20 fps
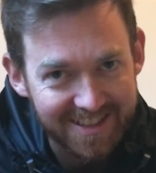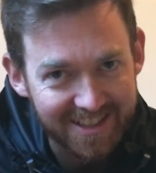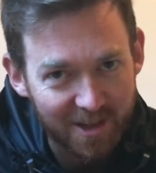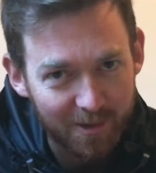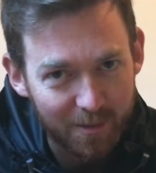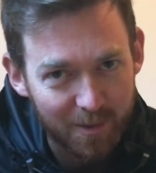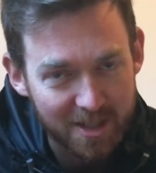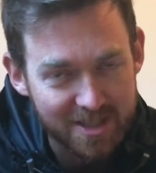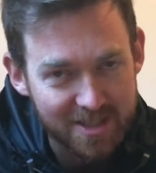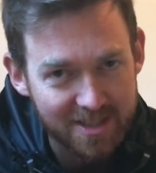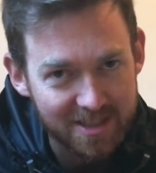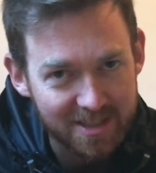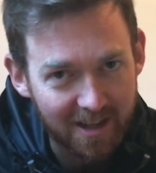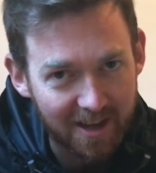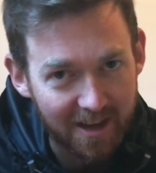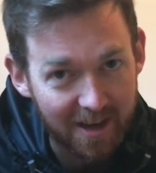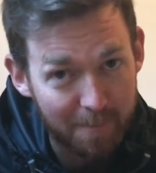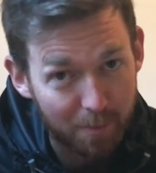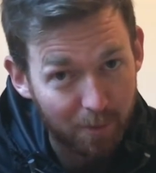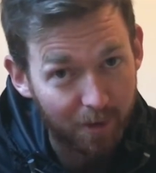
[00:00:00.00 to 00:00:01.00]
that I wish
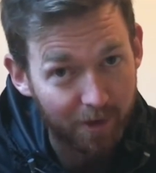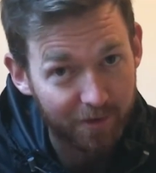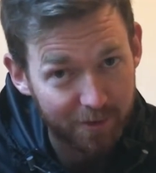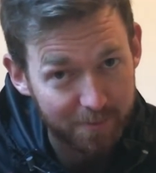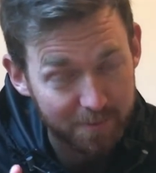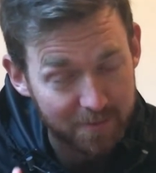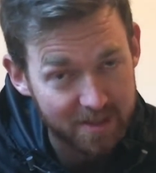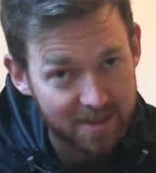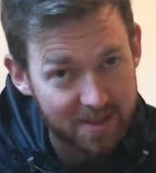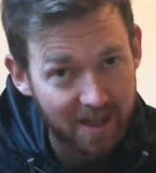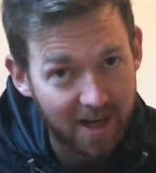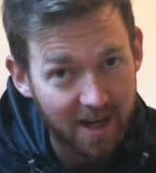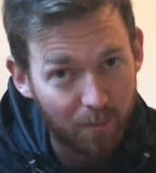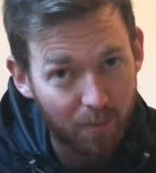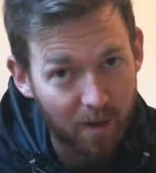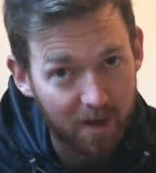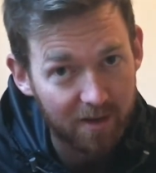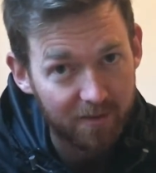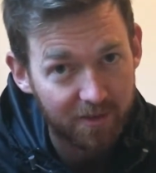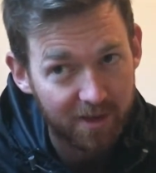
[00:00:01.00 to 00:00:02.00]
I brought from the start.
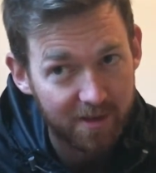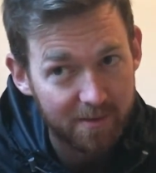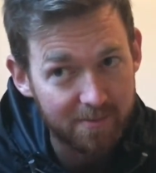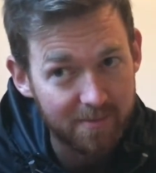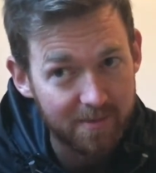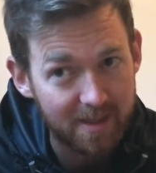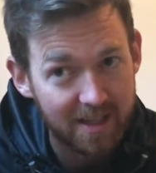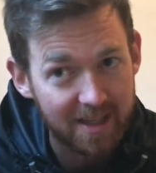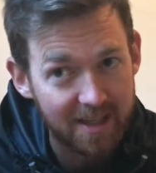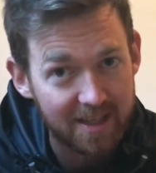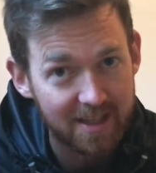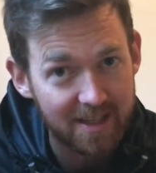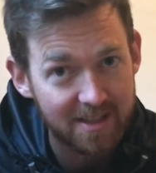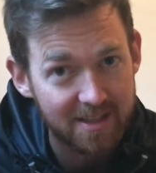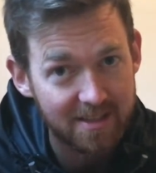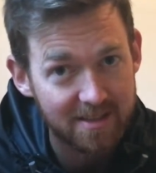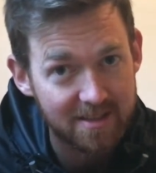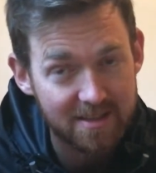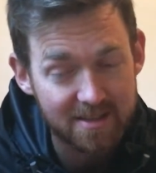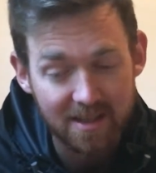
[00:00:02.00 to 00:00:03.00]
One of them
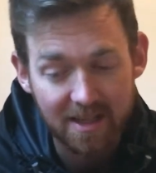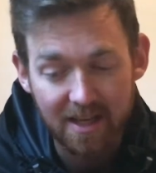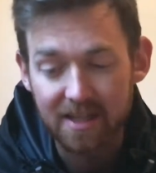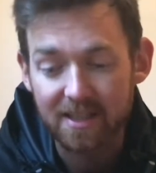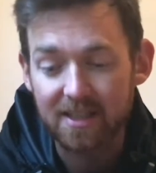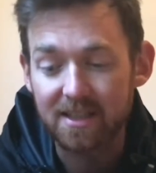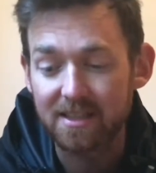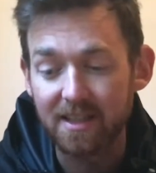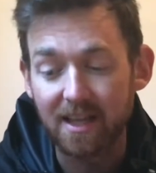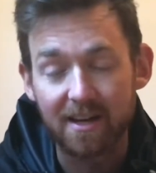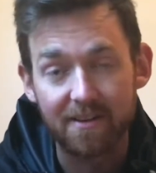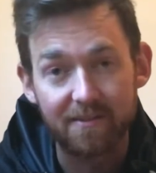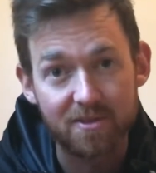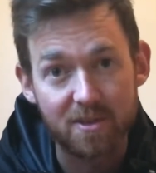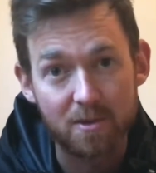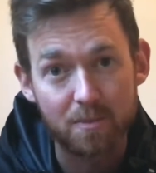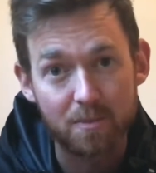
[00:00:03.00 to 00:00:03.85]
is gloves,